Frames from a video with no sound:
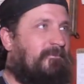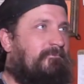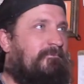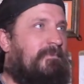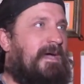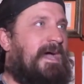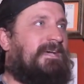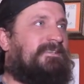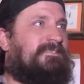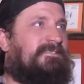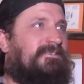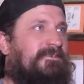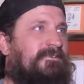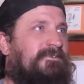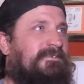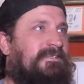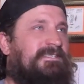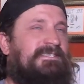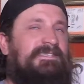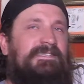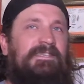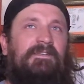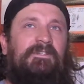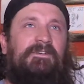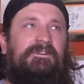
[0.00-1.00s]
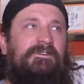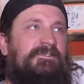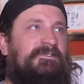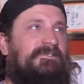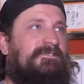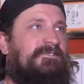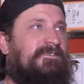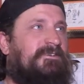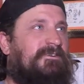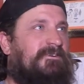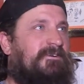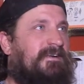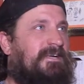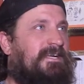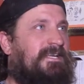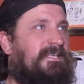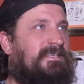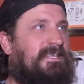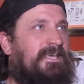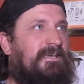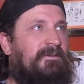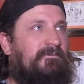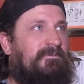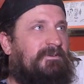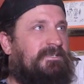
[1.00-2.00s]
master distillers or
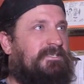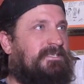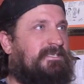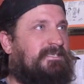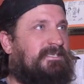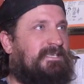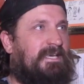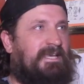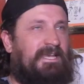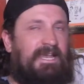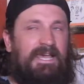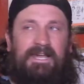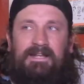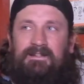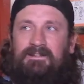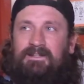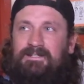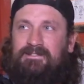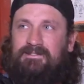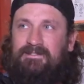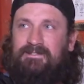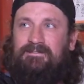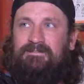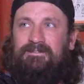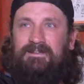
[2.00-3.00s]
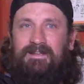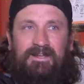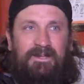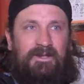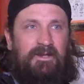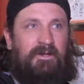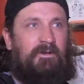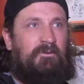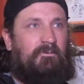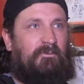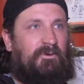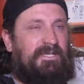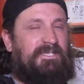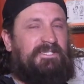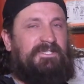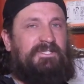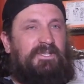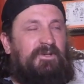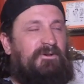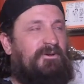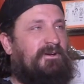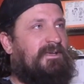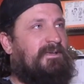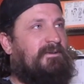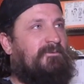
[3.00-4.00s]
anything. We just said, hey, let's
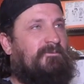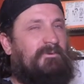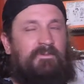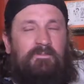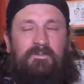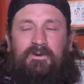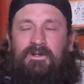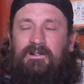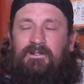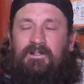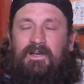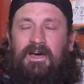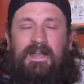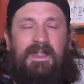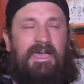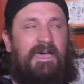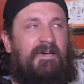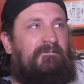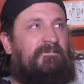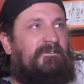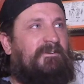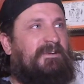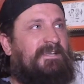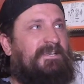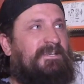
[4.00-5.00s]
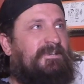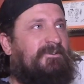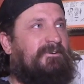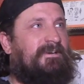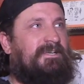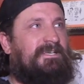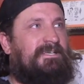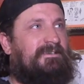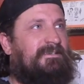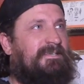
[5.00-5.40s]
do it, and we put a lot of effort into it.